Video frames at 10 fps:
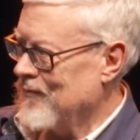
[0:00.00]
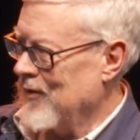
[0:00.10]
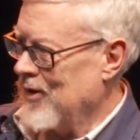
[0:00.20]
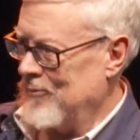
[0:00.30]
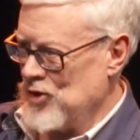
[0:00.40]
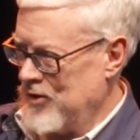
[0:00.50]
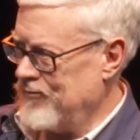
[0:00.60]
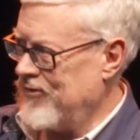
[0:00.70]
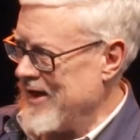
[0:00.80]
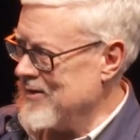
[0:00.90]
I'm going to
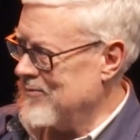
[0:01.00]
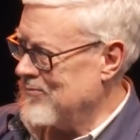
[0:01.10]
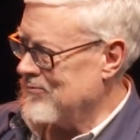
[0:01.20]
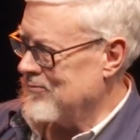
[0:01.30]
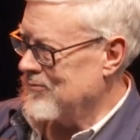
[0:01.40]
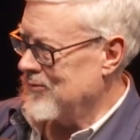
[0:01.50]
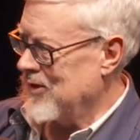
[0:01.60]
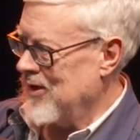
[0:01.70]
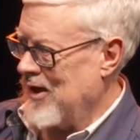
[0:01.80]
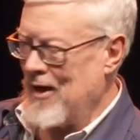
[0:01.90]
fight.
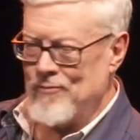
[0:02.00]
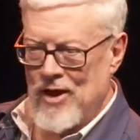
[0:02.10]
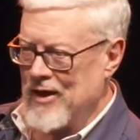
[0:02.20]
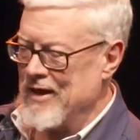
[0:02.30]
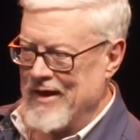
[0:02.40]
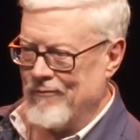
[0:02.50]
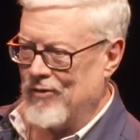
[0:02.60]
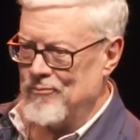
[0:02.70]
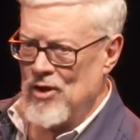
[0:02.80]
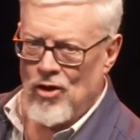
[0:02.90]
I'm not going to give
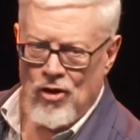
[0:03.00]
up.